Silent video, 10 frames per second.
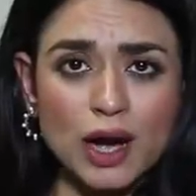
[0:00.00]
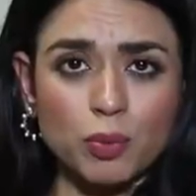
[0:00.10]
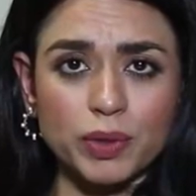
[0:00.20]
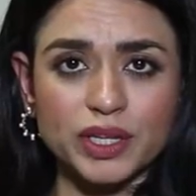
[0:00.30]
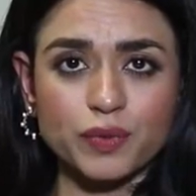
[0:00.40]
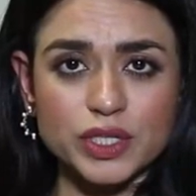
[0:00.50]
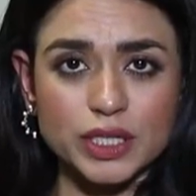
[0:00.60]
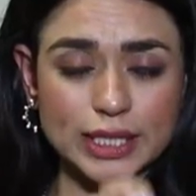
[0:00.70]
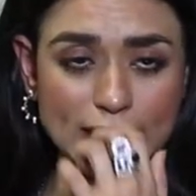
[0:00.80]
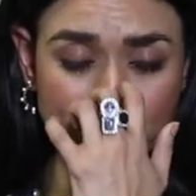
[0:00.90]
now but there was
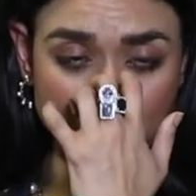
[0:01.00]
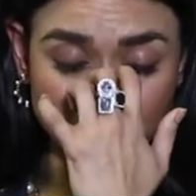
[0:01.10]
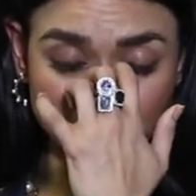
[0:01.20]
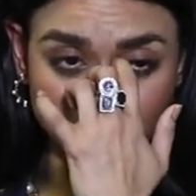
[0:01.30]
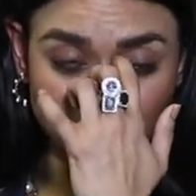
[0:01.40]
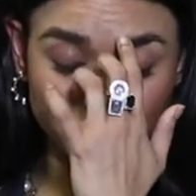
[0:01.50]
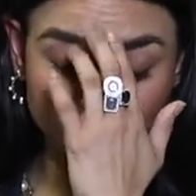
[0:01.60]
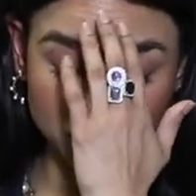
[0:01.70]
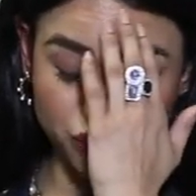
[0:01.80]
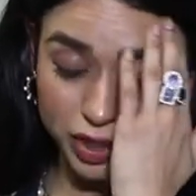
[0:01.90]
a time I was
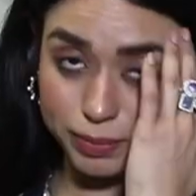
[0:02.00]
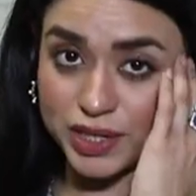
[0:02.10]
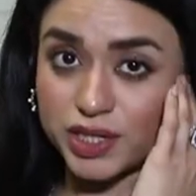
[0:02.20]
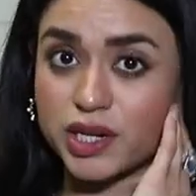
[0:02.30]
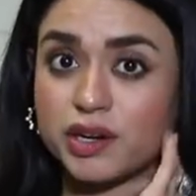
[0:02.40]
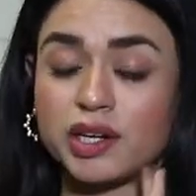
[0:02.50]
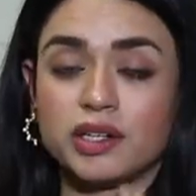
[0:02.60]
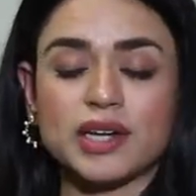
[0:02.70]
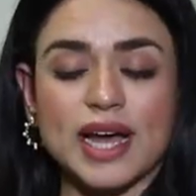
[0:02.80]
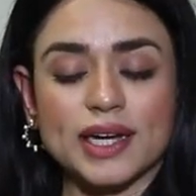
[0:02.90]
following strict
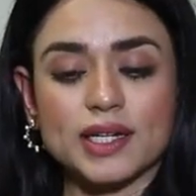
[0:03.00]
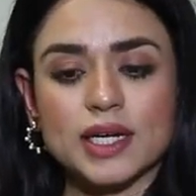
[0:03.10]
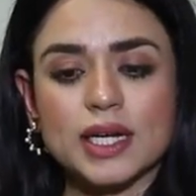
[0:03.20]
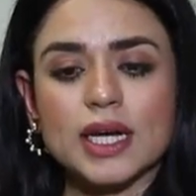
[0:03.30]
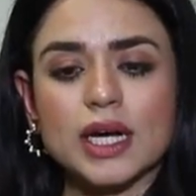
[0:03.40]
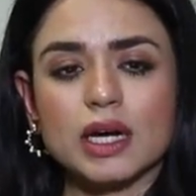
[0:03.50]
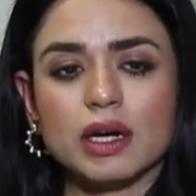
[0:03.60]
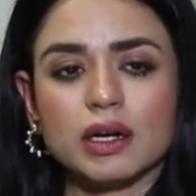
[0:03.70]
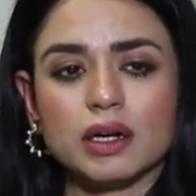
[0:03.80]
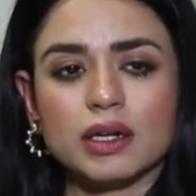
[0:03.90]
Mediterranean diet
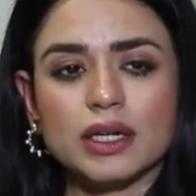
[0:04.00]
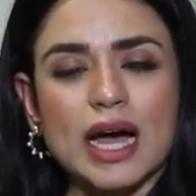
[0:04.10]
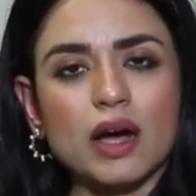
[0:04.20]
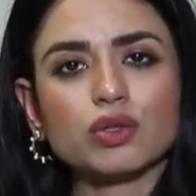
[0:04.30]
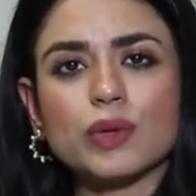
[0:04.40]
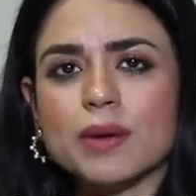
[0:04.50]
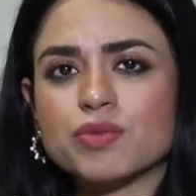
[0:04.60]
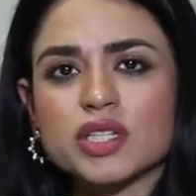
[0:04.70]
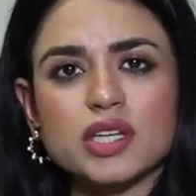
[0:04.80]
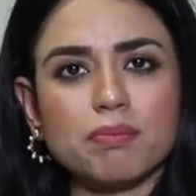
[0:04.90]
now though
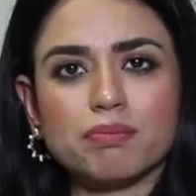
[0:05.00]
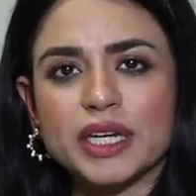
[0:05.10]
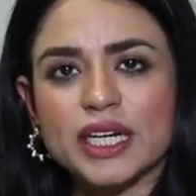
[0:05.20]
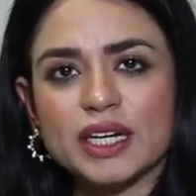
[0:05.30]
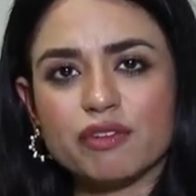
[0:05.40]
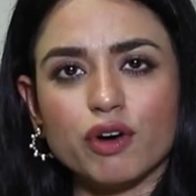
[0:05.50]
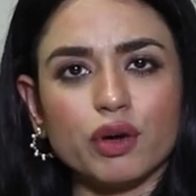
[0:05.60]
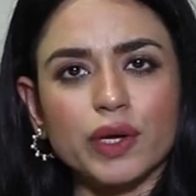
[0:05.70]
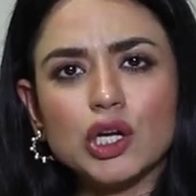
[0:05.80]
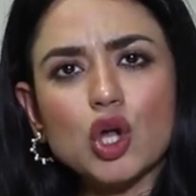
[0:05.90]
I'm just completely
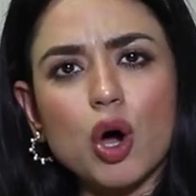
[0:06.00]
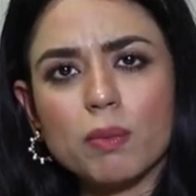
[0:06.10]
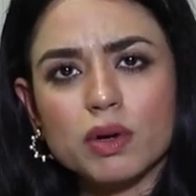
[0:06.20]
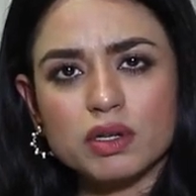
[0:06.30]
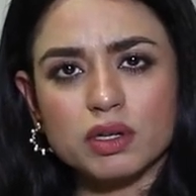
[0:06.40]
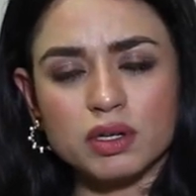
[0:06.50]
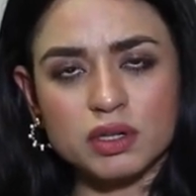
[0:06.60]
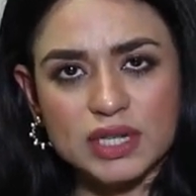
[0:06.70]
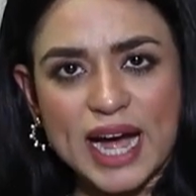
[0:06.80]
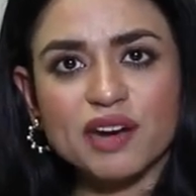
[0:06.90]
following normal
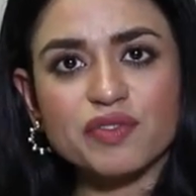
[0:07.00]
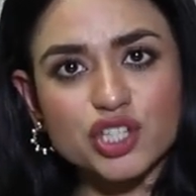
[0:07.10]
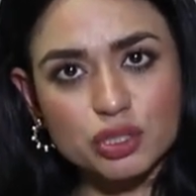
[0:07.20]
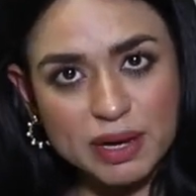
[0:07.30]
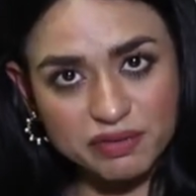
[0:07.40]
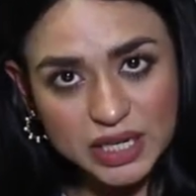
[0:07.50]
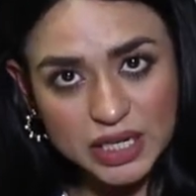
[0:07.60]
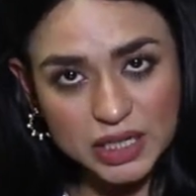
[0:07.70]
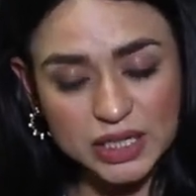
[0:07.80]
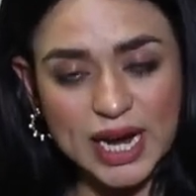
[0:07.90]
diet which is my
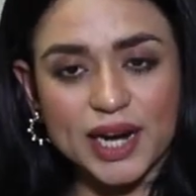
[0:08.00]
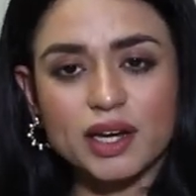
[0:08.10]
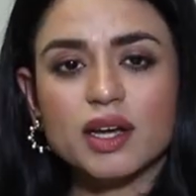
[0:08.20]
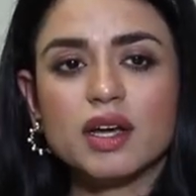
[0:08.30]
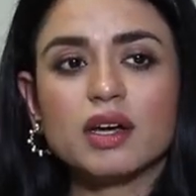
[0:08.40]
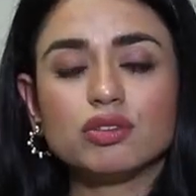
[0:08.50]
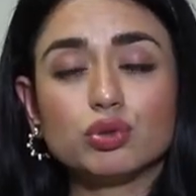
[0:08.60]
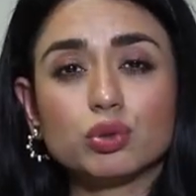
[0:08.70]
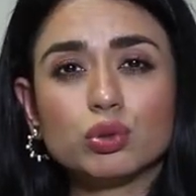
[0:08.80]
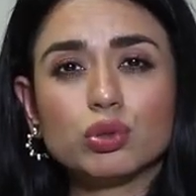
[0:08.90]
vegan diet
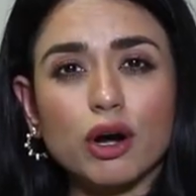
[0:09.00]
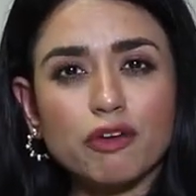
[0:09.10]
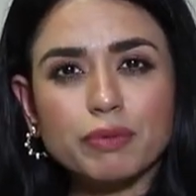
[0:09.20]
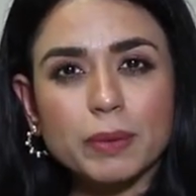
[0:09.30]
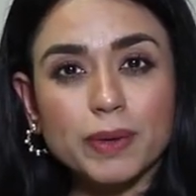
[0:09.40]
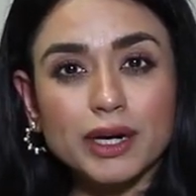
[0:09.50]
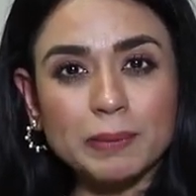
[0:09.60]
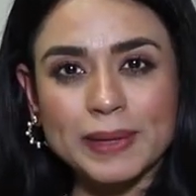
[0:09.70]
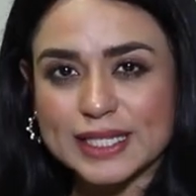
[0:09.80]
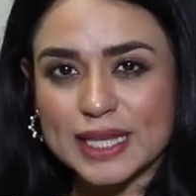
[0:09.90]
to a lot of people
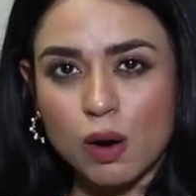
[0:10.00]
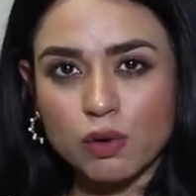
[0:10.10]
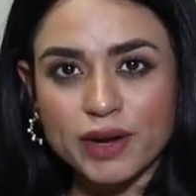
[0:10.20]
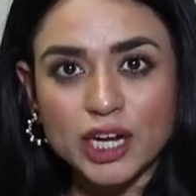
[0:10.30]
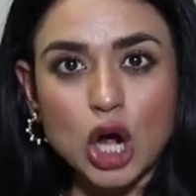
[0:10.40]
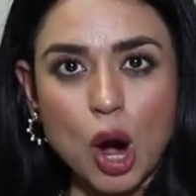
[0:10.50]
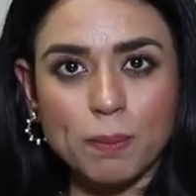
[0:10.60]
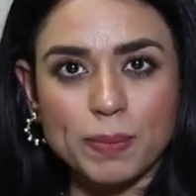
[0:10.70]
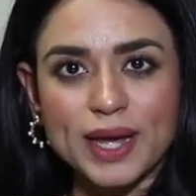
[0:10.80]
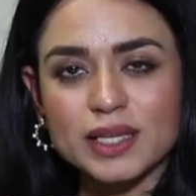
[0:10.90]
it may sound very
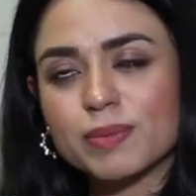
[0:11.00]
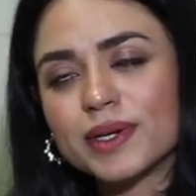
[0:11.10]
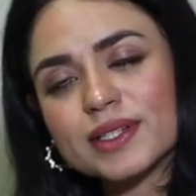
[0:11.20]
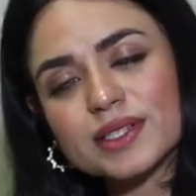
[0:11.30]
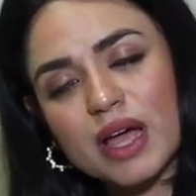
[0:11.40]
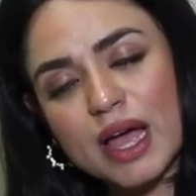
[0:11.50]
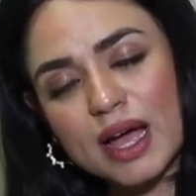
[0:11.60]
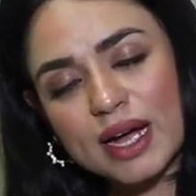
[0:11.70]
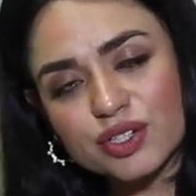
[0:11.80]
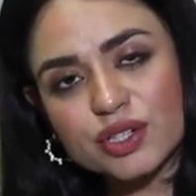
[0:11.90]
complex but it's
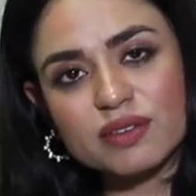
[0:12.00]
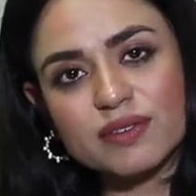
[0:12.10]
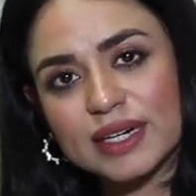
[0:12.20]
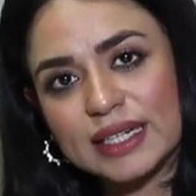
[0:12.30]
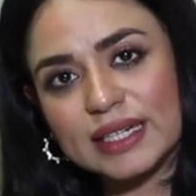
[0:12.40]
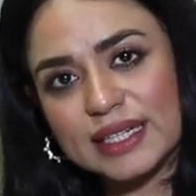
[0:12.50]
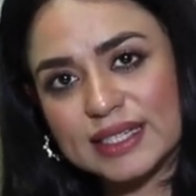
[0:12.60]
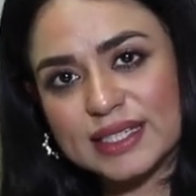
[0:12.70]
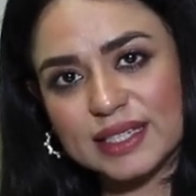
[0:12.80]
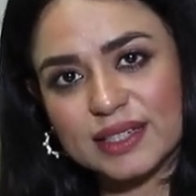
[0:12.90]
actually very
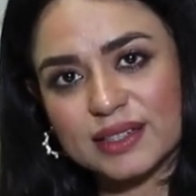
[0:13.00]
easy